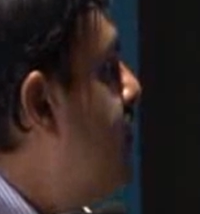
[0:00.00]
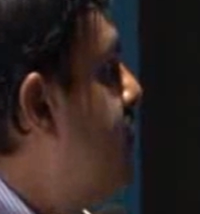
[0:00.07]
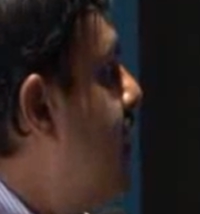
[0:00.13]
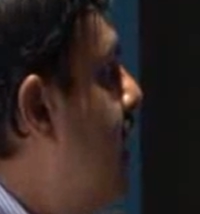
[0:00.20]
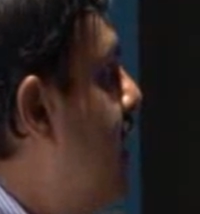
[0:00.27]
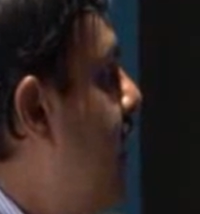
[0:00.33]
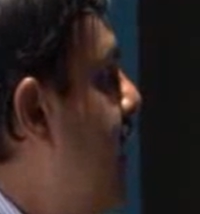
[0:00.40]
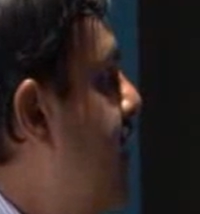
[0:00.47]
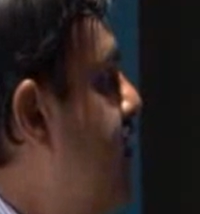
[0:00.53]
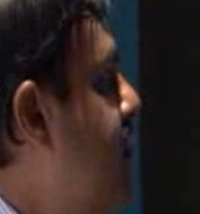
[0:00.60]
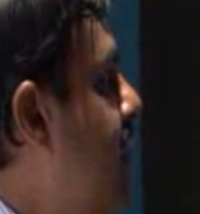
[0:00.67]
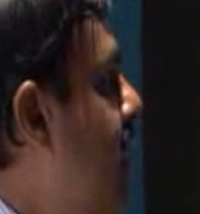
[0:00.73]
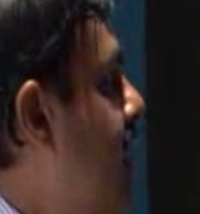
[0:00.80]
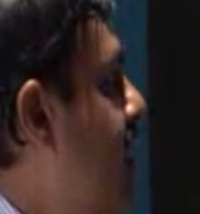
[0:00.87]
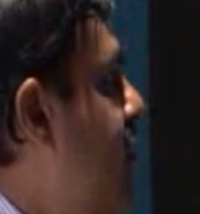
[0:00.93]
satellites.
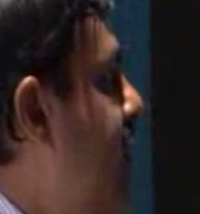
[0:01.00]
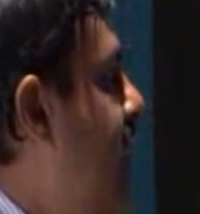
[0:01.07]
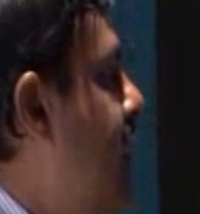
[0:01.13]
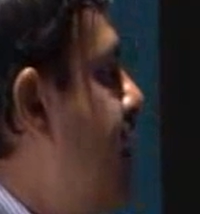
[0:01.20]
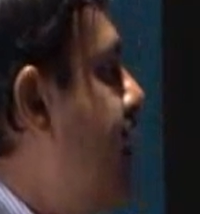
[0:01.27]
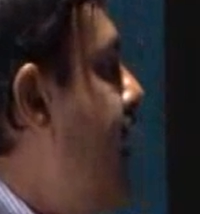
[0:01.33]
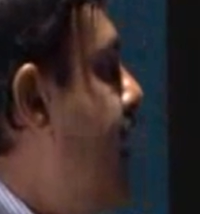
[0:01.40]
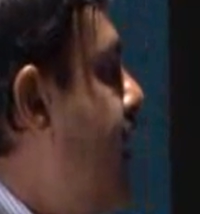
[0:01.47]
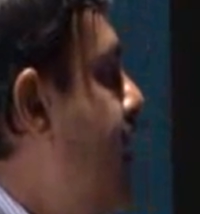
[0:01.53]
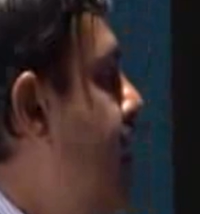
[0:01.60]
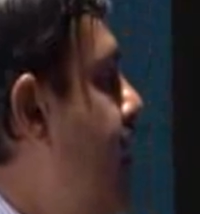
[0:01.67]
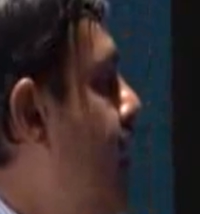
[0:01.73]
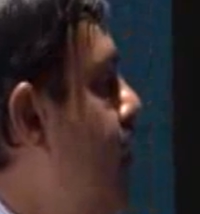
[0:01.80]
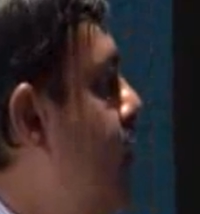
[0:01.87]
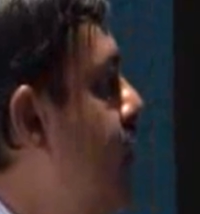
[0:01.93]
And in fact, I can
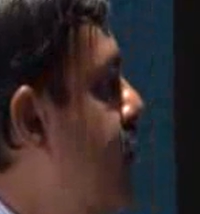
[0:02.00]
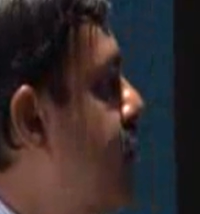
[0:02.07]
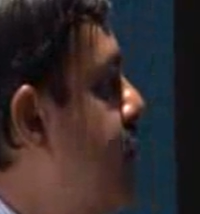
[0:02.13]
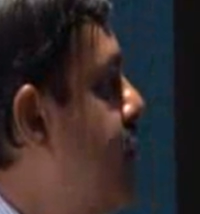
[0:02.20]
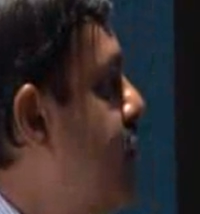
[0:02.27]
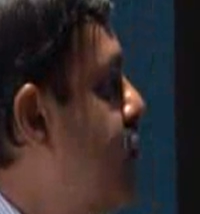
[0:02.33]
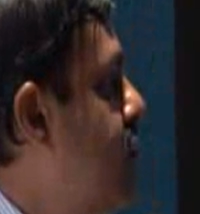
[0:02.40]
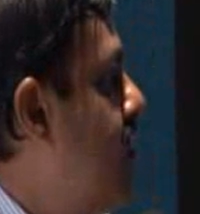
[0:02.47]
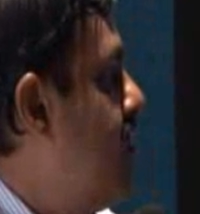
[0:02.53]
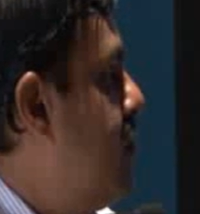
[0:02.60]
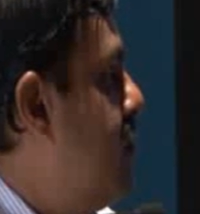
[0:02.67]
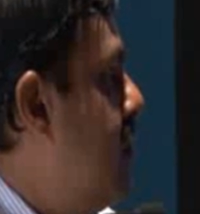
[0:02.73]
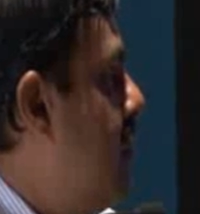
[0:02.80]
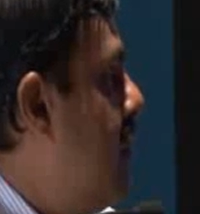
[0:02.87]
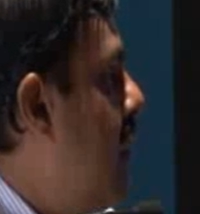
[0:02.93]
tell you this
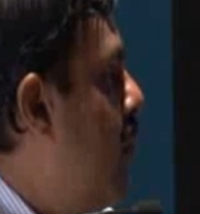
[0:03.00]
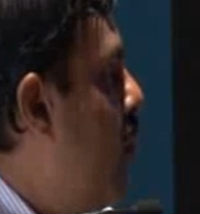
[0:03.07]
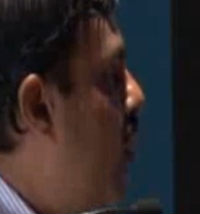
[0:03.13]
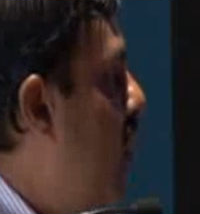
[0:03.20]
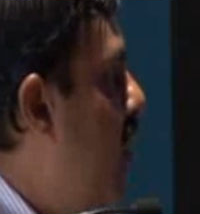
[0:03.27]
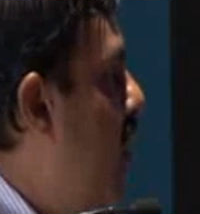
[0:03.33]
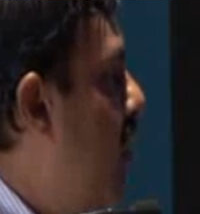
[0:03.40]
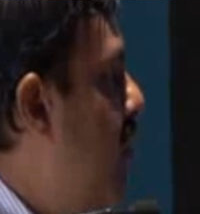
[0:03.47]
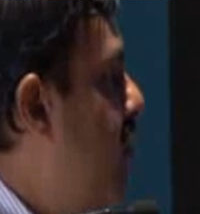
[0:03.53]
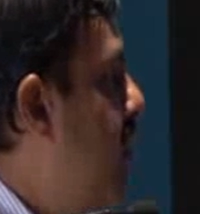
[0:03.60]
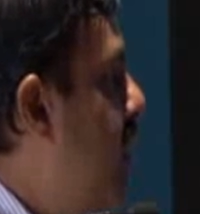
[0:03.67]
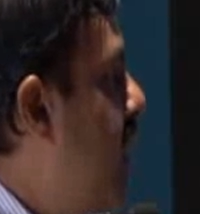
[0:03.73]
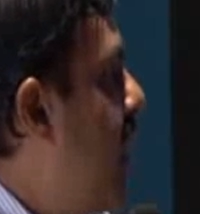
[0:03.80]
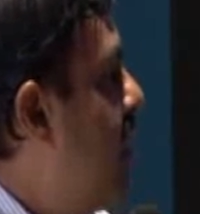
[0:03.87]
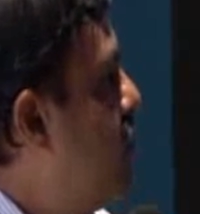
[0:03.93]
was a model of
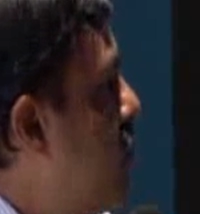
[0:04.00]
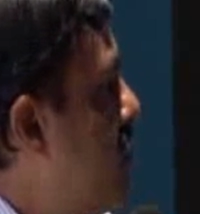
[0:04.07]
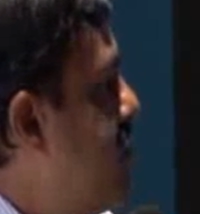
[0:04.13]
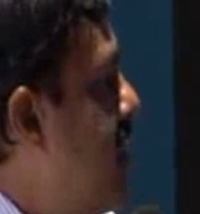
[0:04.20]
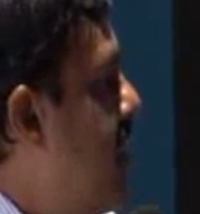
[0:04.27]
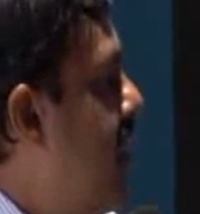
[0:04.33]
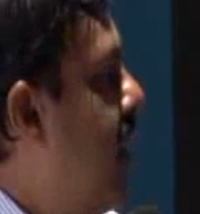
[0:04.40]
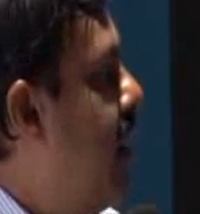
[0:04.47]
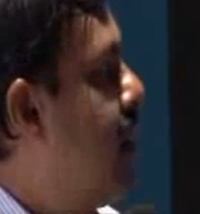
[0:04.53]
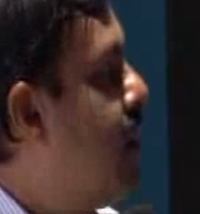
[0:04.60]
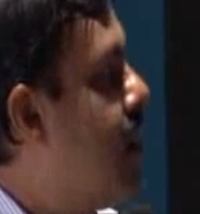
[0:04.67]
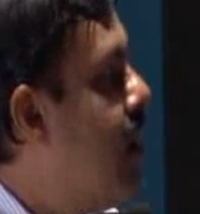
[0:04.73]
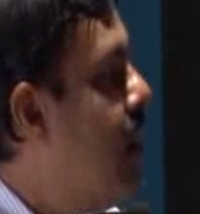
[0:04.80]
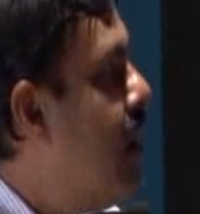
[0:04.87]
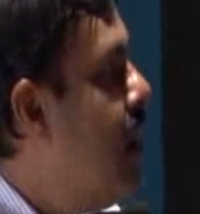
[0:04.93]
that actual satellite.
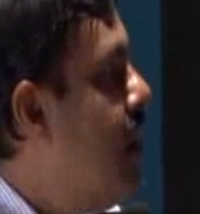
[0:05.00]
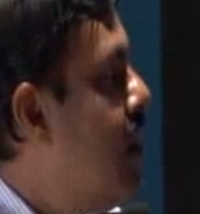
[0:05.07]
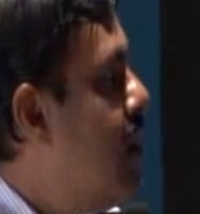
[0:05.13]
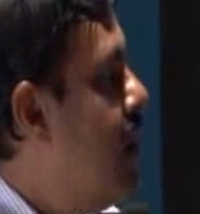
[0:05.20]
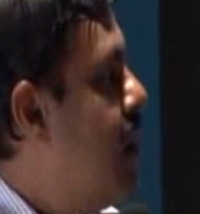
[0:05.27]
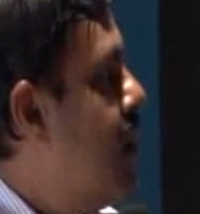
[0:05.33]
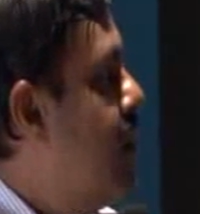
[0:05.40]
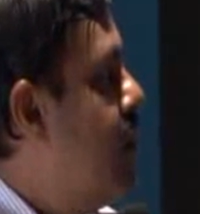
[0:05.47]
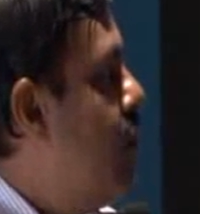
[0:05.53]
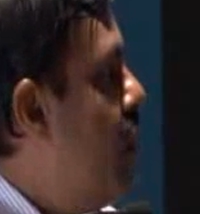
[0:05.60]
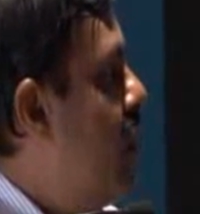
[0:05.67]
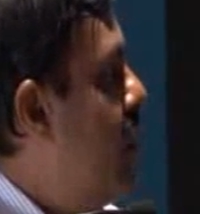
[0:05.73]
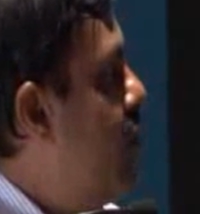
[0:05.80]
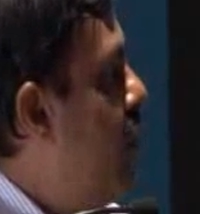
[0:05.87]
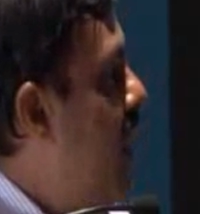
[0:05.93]

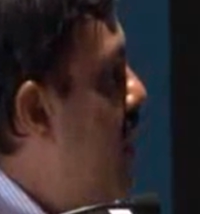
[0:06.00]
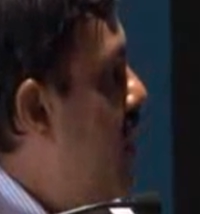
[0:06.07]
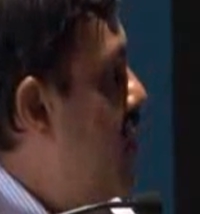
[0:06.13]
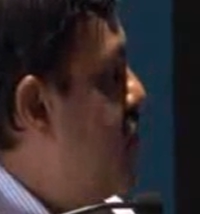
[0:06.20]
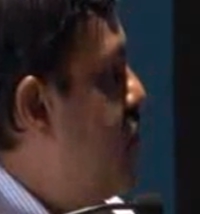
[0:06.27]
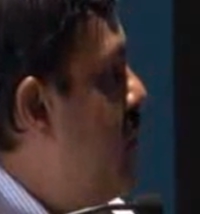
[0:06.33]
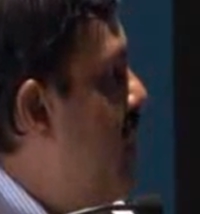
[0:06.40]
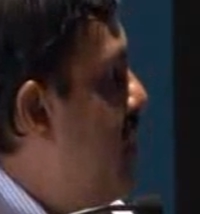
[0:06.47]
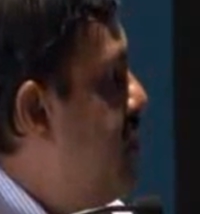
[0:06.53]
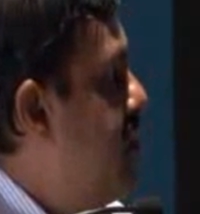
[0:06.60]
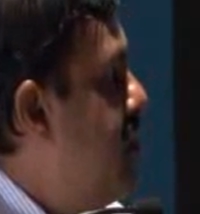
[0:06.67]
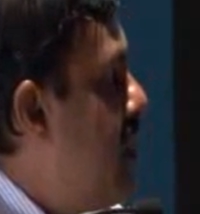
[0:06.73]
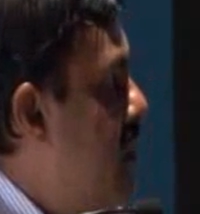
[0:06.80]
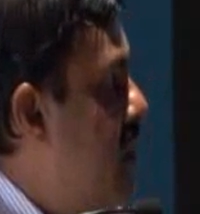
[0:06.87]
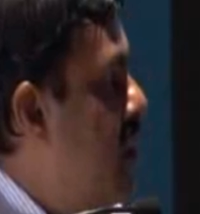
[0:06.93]
What went into space
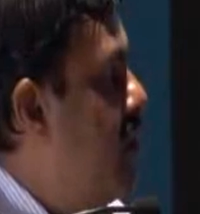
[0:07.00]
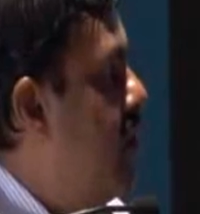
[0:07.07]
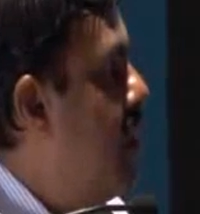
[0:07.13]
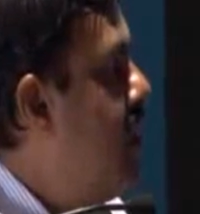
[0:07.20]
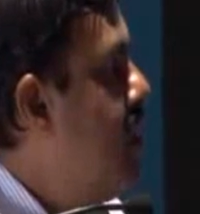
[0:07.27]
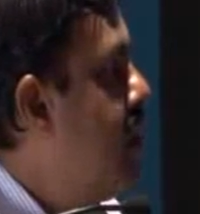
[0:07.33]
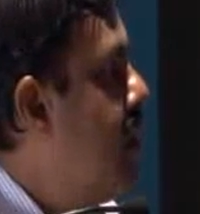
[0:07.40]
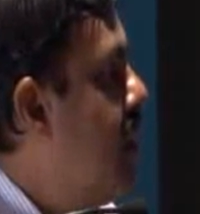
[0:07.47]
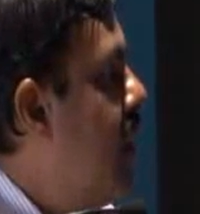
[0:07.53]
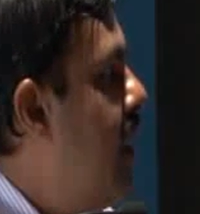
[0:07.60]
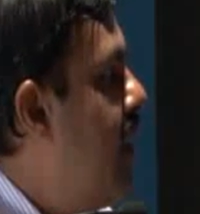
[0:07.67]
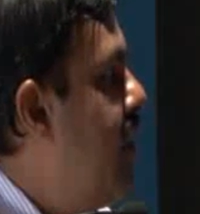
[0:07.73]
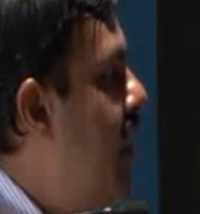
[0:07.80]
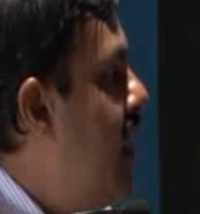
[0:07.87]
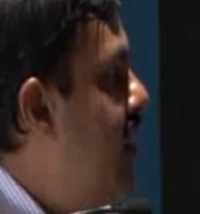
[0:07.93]
is another one.
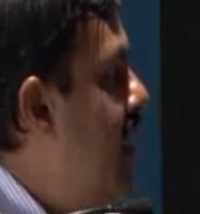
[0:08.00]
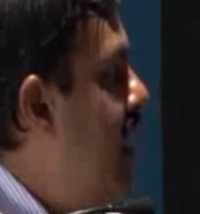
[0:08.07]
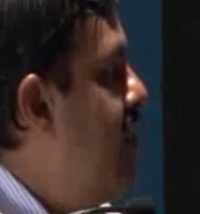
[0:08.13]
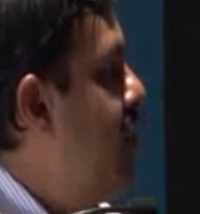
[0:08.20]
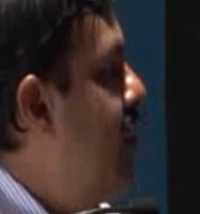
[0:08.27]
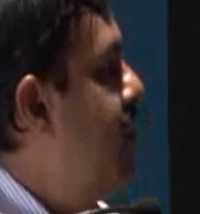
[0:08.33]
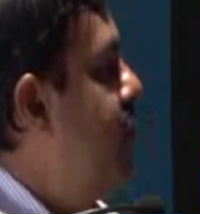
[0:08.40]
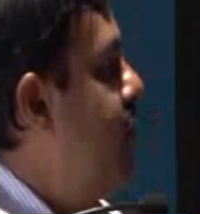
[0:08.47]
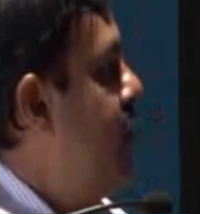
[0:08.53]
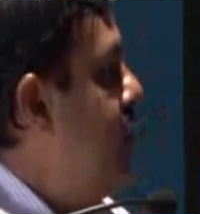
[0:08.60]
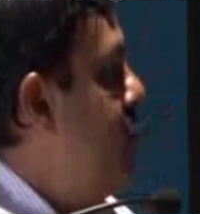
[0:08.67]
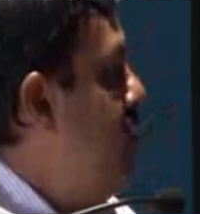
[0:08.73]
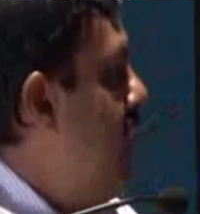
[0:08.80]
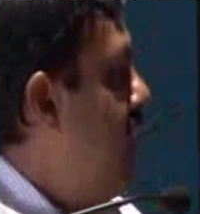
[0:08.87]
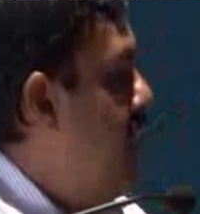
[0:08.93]
At that time, when we
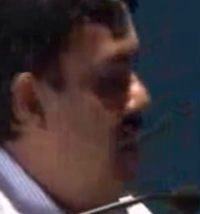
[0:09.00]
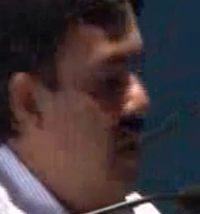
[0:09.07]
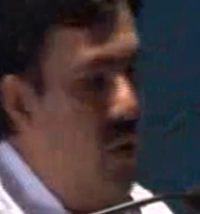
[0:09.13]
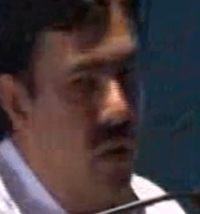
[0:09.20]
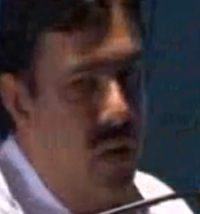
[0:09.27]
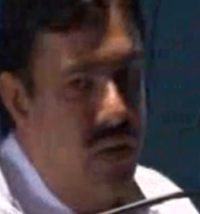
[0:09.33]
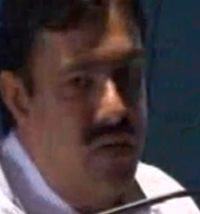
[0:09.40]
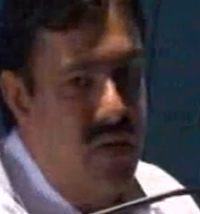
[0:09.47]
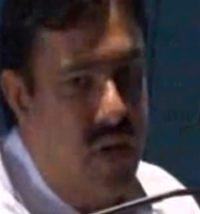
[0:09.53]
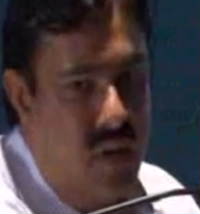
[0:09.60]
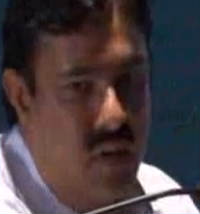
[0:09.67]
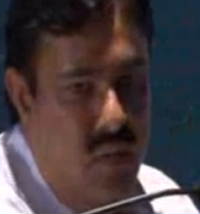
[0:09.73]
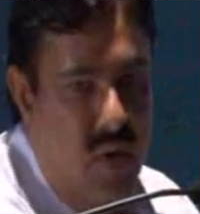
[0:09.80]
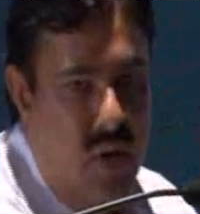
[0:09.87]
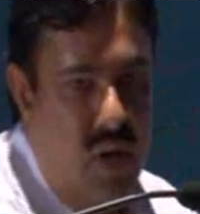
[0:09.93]
were beginning all these
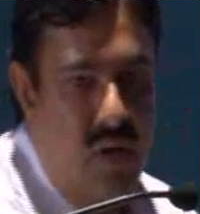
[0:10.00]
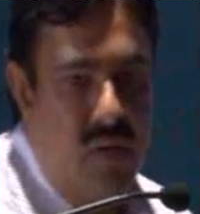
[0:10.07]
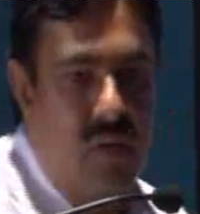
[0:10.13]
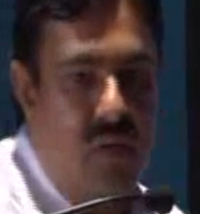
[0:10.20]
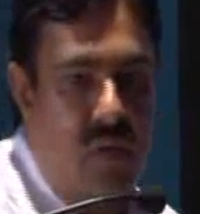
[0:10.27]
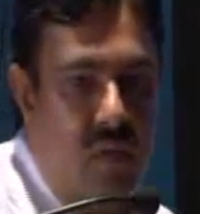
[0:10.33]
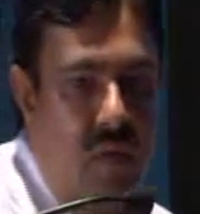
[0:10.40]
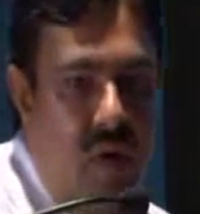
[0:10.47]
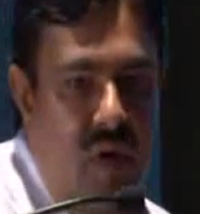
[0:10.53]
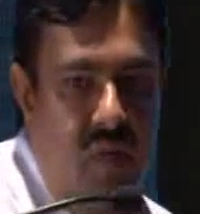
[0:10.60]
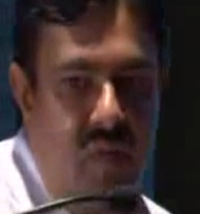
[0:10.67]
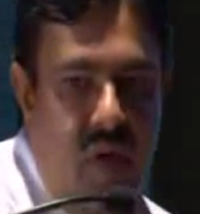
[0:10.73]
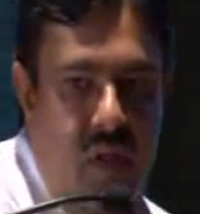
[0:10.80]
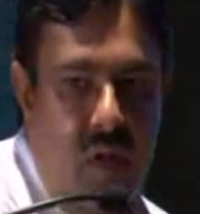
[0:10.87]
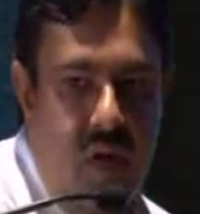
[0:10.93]
activities,
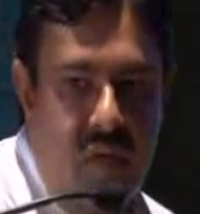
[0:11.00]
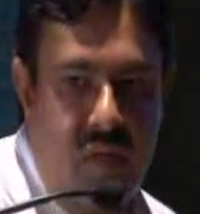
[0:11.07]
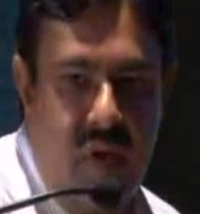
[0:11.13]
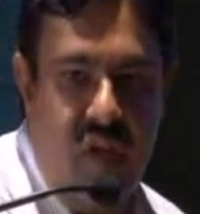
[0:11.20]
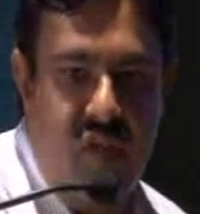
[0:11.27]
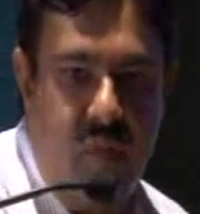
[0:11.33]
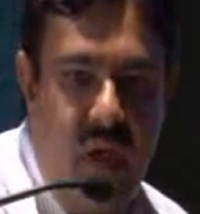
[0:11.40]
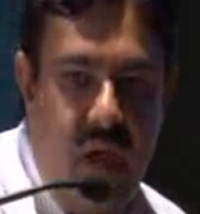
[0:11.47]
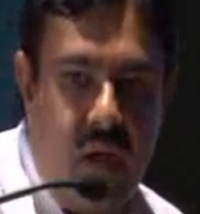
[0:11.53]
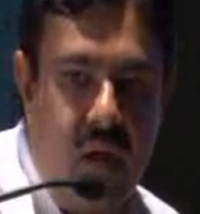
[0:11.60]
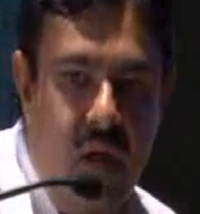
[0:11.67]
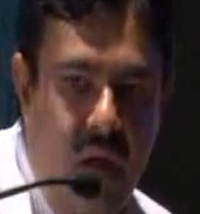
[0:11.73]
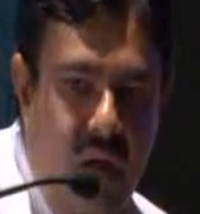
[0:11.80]
25, 35 years back,